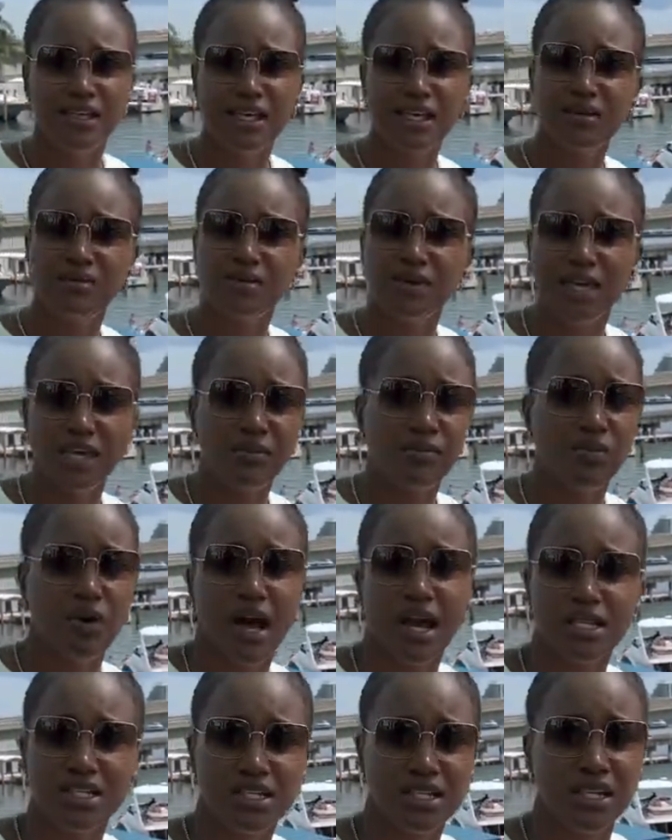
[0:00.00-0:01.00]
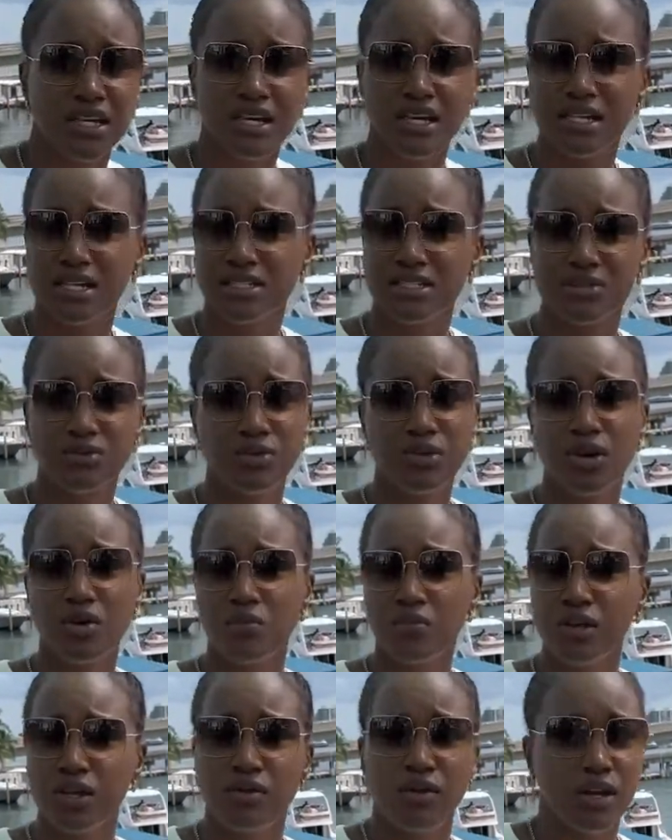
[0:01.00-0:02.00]
Keep keep watching, because we're going to
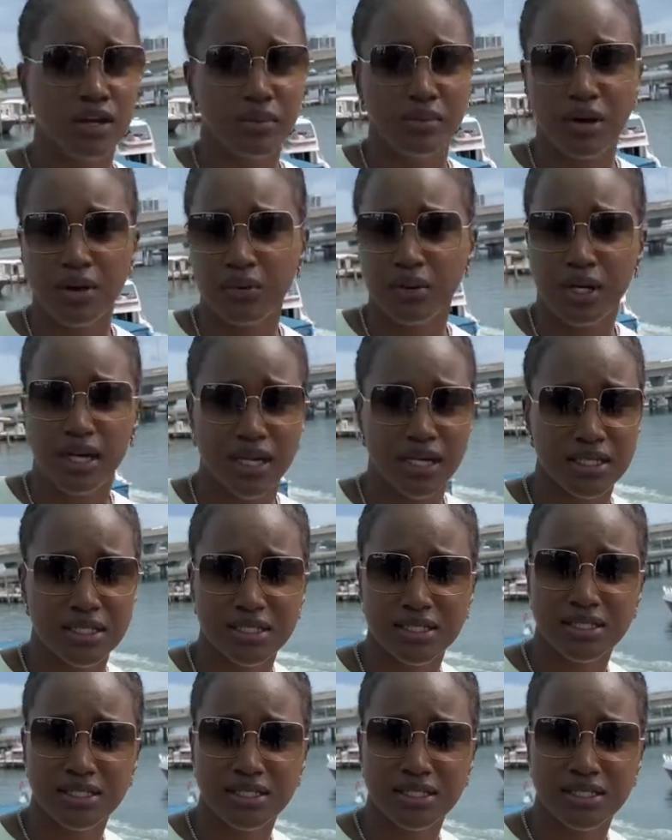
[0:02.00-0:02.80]
bring you on the boat with us.